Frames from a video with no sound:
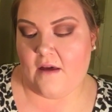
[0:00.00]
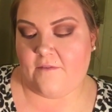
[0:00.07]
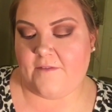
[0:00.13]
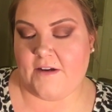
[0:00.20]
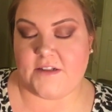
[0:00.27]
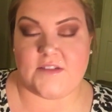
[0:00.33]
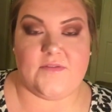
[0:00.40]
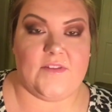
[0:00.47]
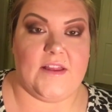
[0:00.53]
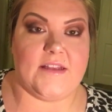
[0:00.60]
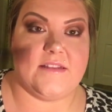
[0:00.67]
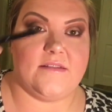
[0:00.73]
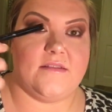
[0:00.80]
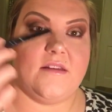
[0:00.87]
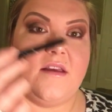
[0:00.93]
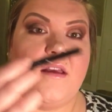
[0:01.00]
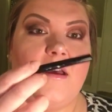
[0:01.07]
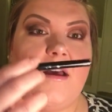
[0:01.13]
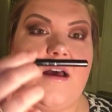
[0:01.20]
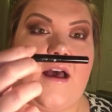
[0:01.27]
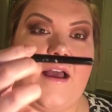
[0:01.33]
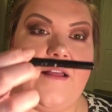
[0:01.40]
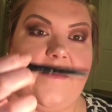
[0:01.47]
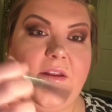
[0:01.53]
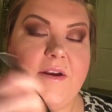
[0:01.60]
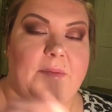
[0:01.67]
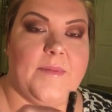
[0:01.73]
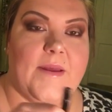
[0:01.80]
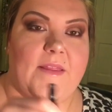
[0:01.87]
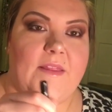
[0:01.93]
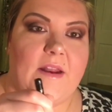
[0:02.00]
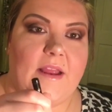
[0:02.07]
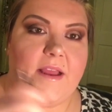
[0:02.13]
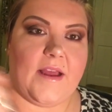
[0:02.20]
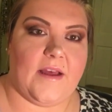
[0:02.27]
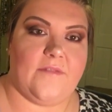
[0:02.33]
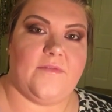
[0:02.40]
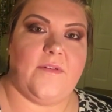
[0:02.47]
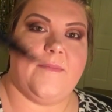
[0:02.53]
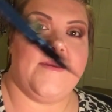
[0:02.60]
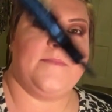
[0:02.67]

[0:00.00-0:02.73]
Fierce Flicks eyeliner pen that I got from